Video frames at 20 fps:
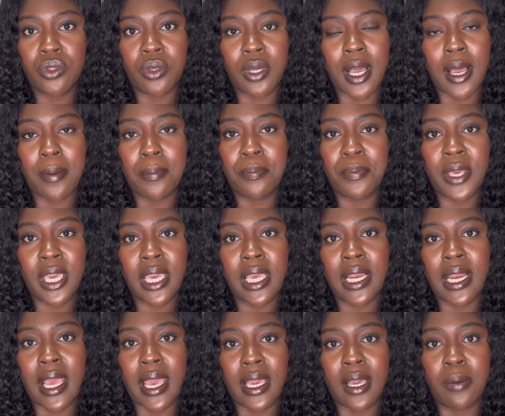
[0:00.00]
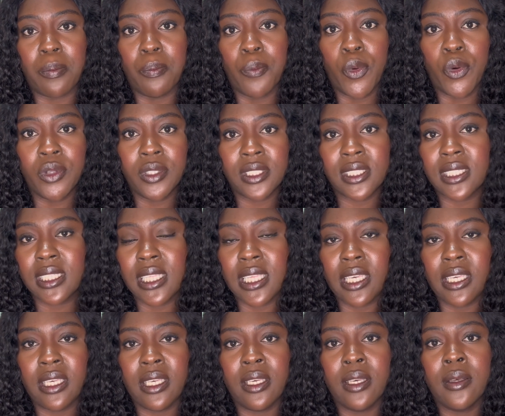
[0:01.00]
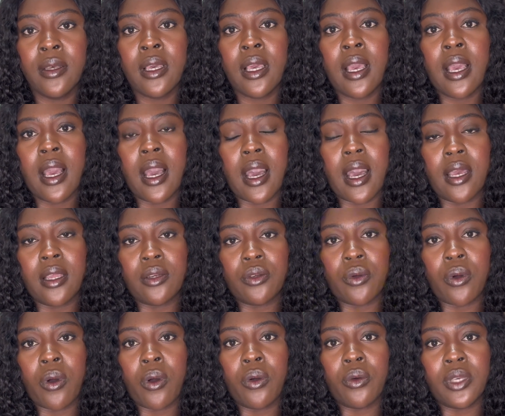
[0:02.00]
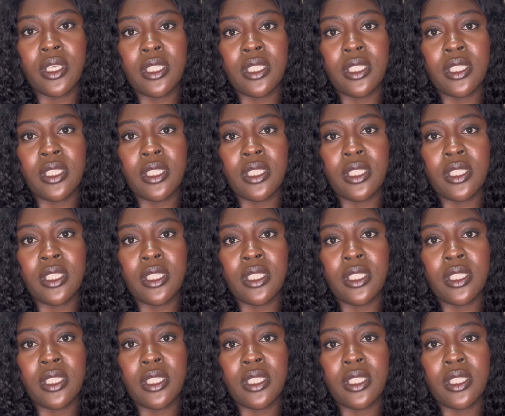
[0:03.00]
You can pay like monthly and all.